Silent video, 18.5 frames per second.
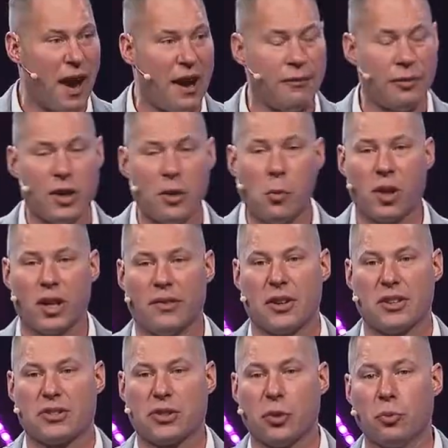every one of
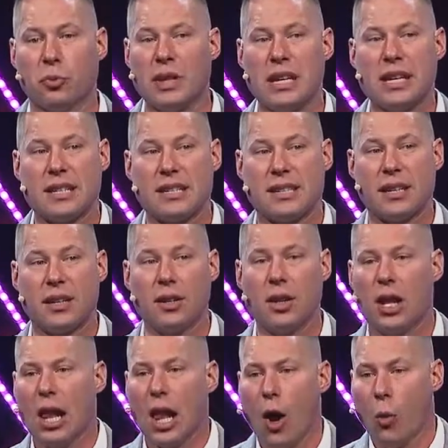us, the
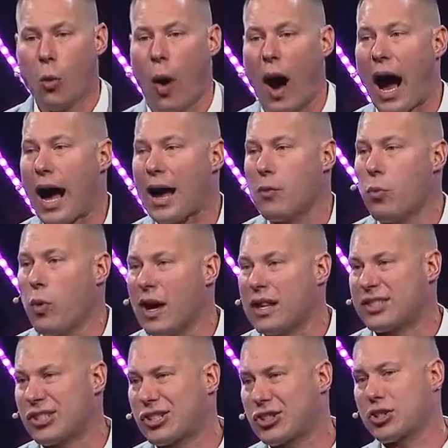reason why
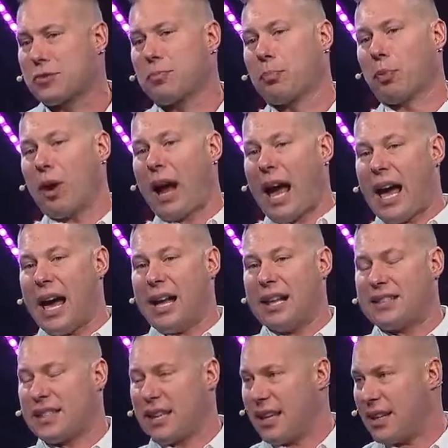what
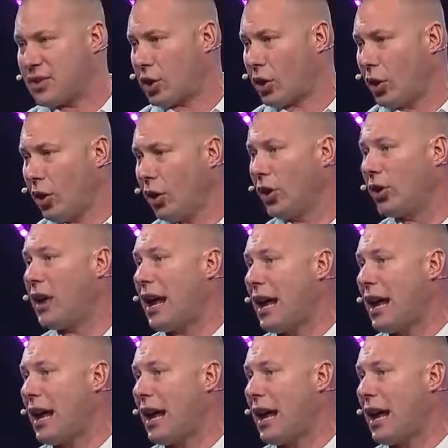spreads is hurt